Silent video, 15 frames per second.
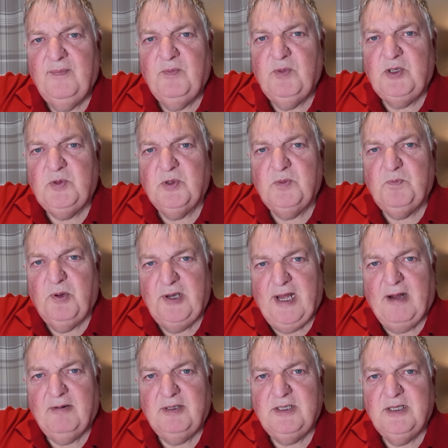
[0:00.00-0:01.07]
which was put
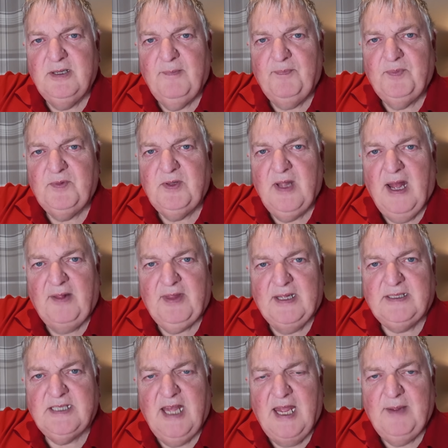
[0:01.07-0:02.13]
out at
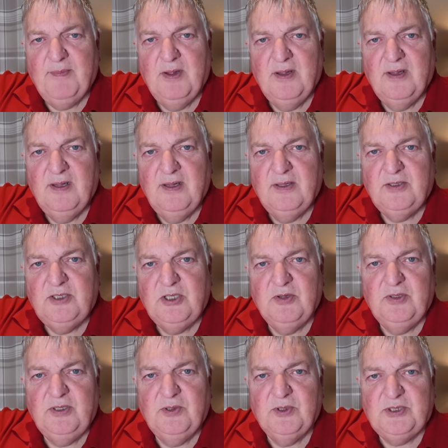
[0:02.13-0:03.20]
that time
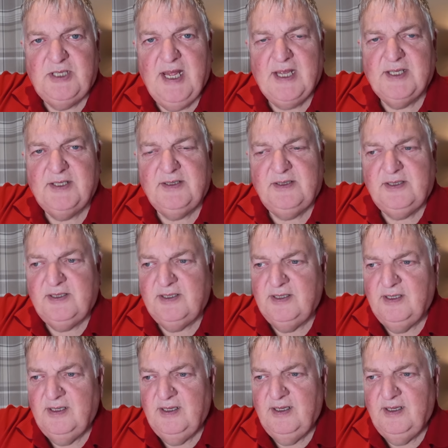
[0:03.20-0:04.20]
during those tests.